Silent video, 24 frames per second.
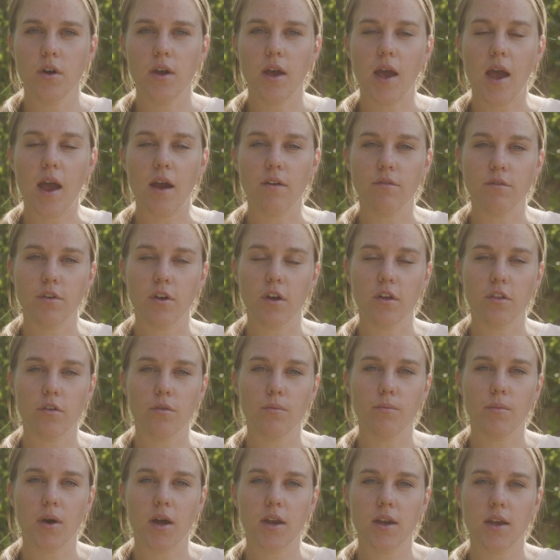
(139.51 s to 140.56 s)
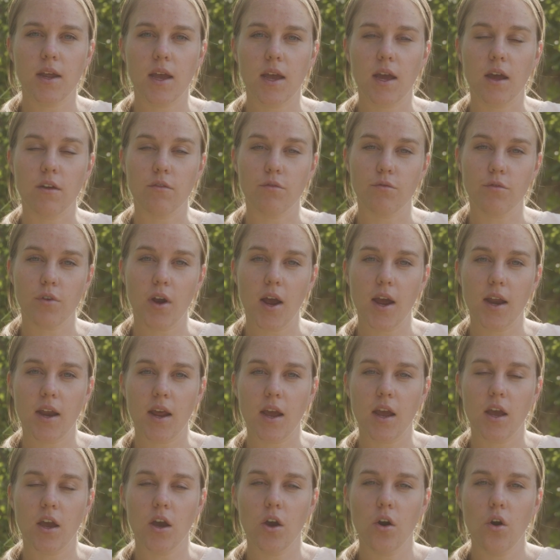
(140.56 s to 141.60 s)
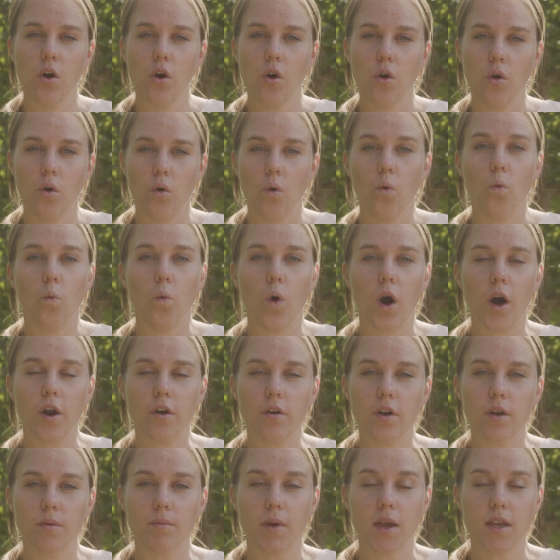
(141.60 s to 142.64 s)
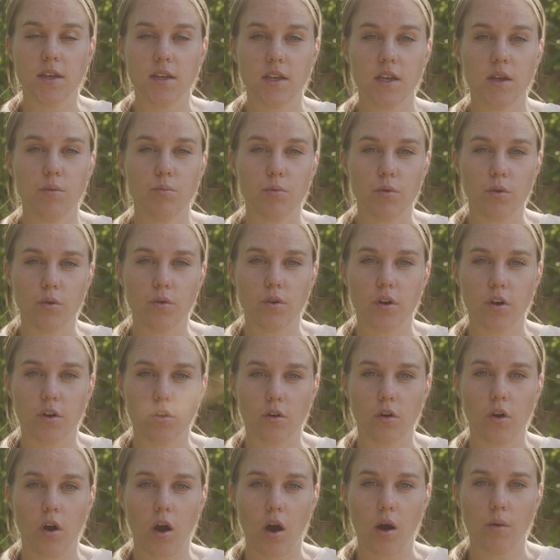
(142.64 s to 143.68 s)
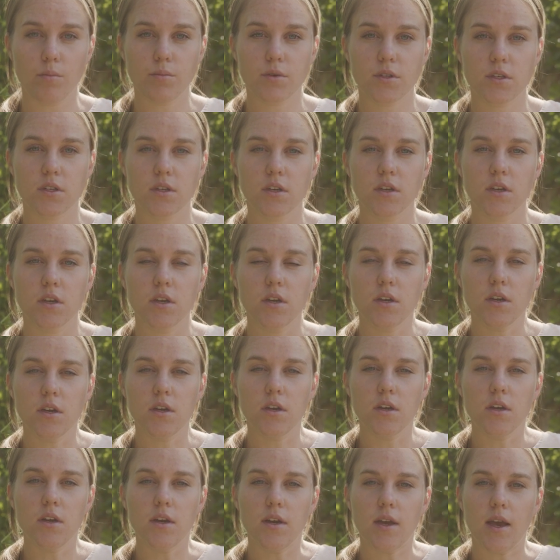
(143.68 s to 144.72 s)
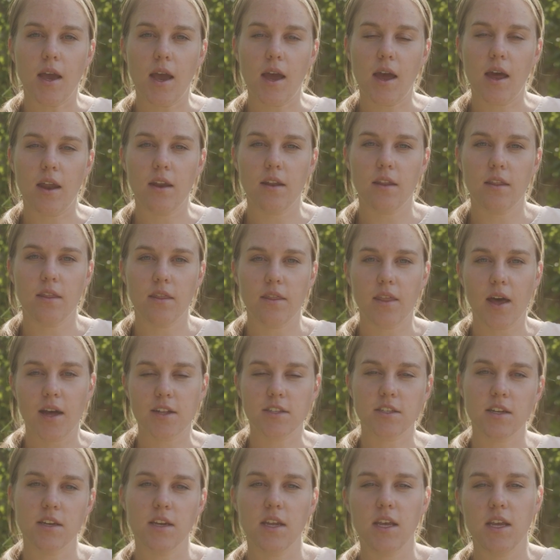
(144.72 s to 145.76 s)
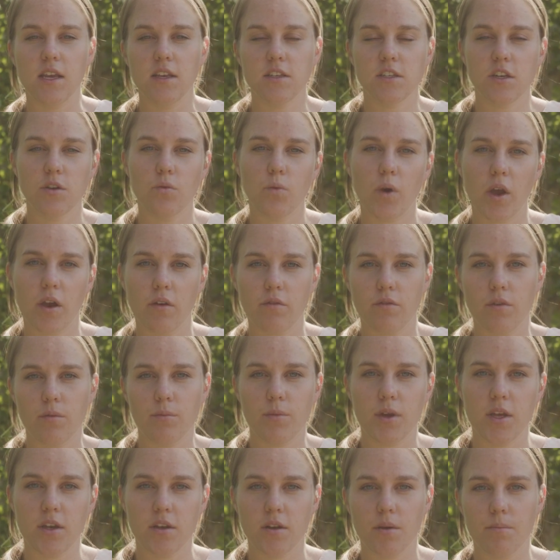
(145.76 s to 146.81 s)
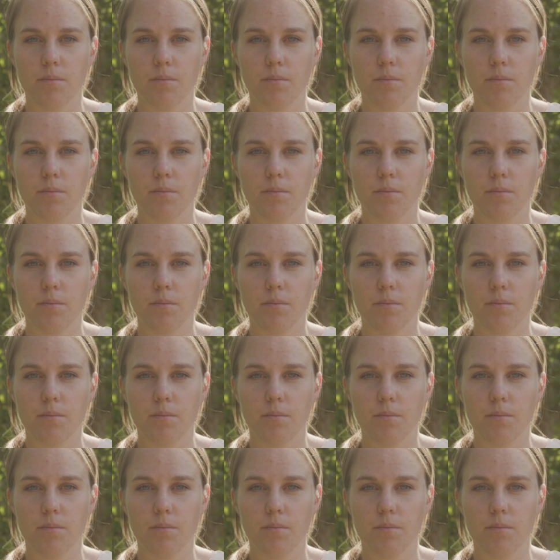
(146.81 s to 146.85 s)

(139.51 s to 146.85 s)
every other Monday and Friday watering my deep rooted crops. And that's an easy way for me to